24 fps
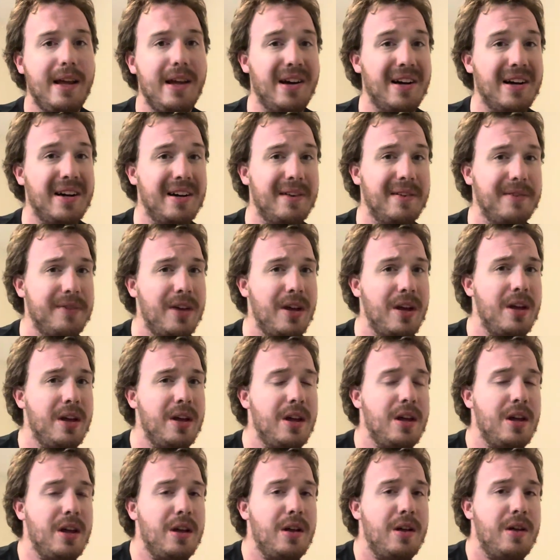of
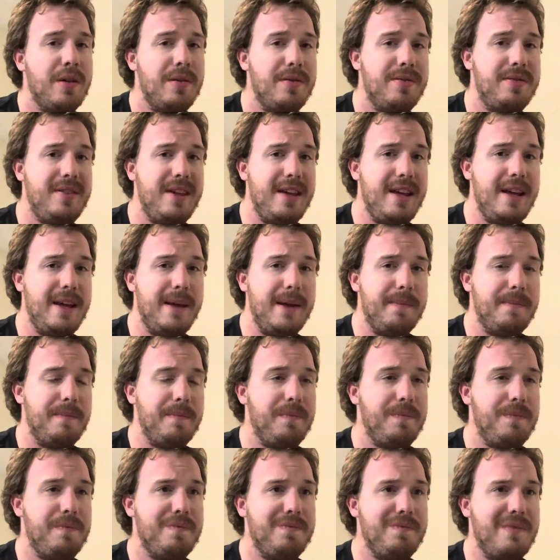the,
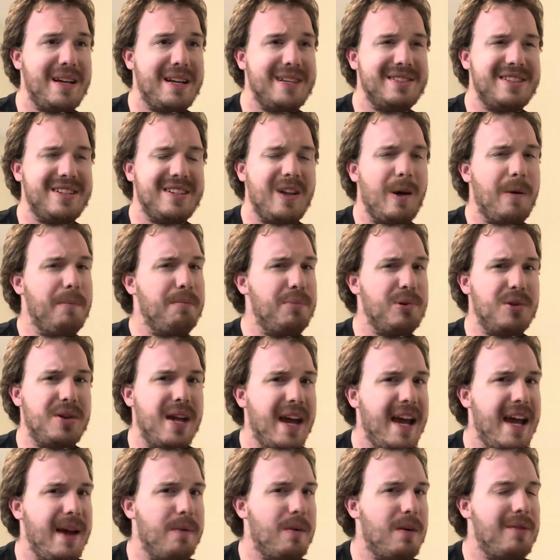I guess they call them
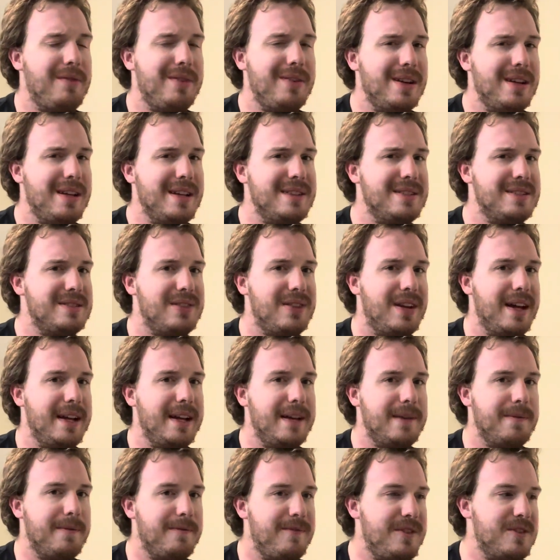bouquet, whatever it is, like
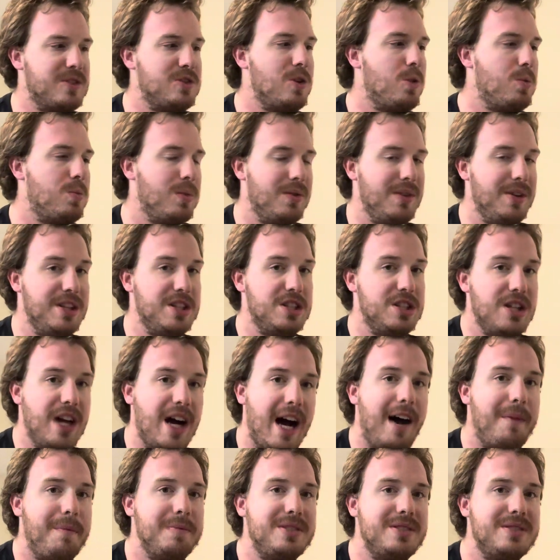physical release
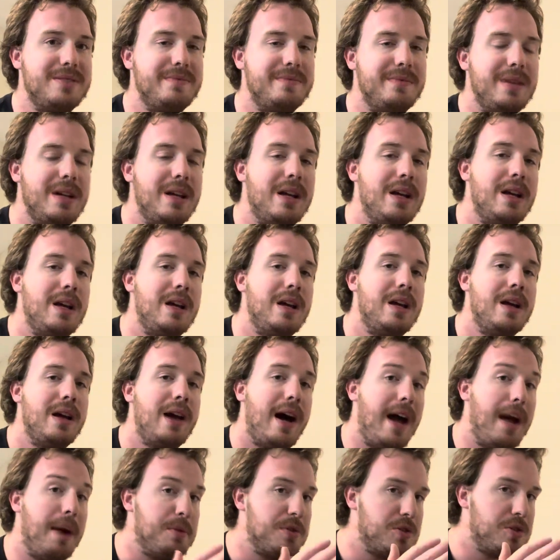shops.
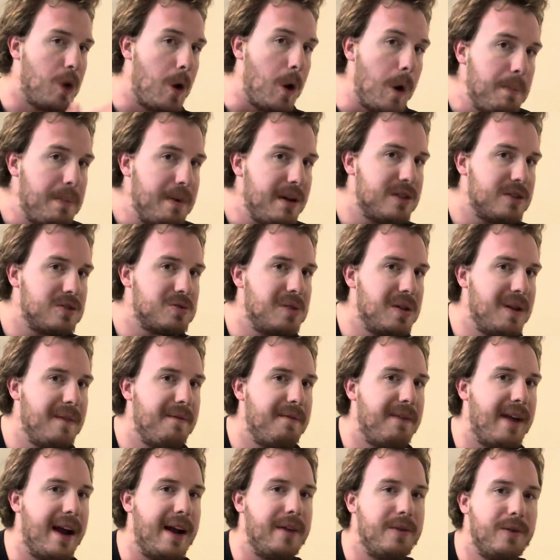I was hoping Scream
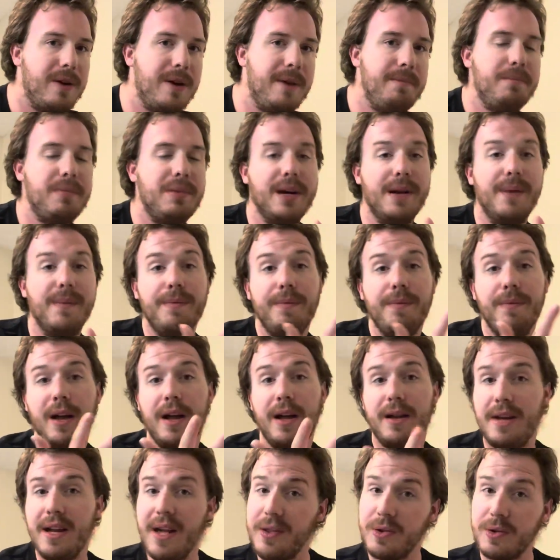Factory, but
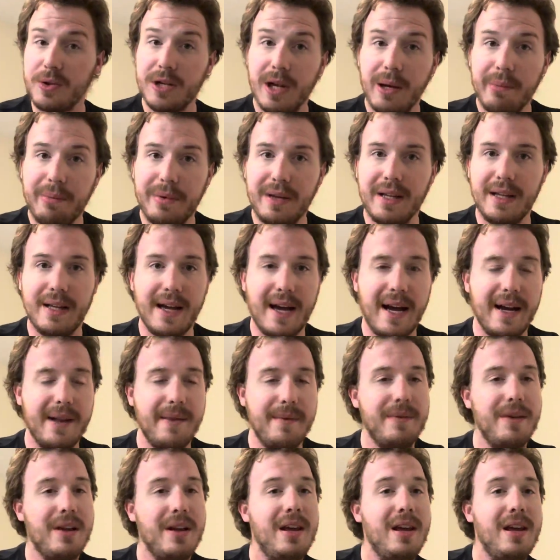another company got it,
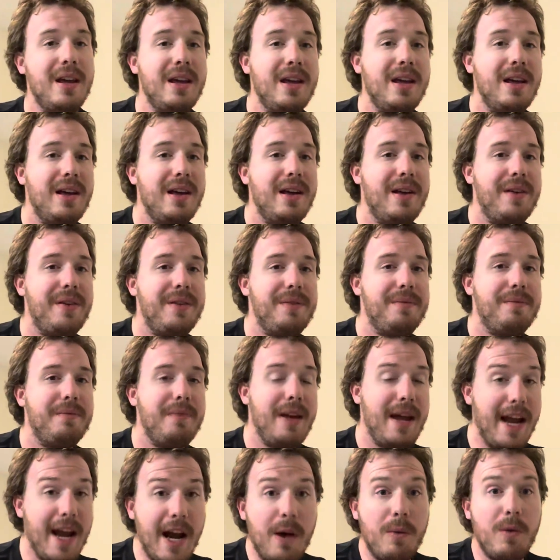
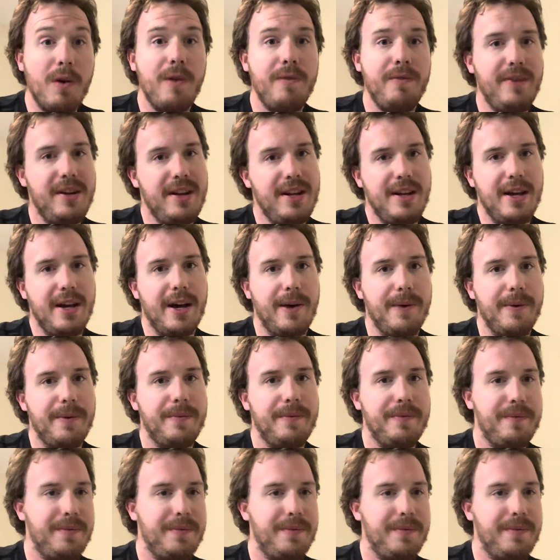Arrow Video,